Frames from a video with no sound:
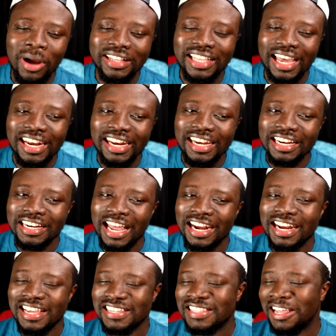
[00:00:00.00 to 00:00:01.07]
what I didn't
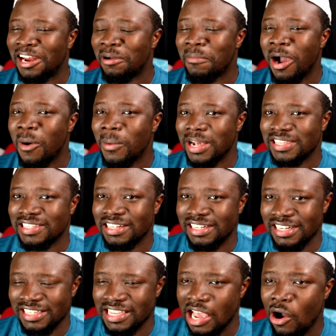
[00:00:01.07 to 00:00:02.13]
understand about Wesley,
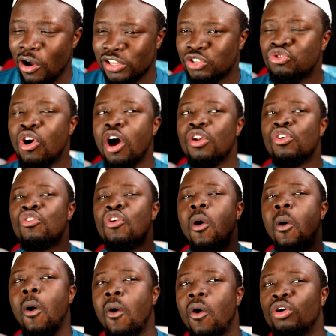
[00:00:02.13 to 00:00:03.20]
he said, "Osu onu no
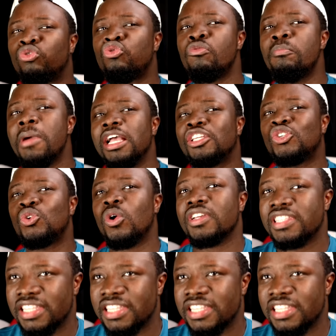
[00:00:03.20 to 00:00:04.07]
oho to make sure,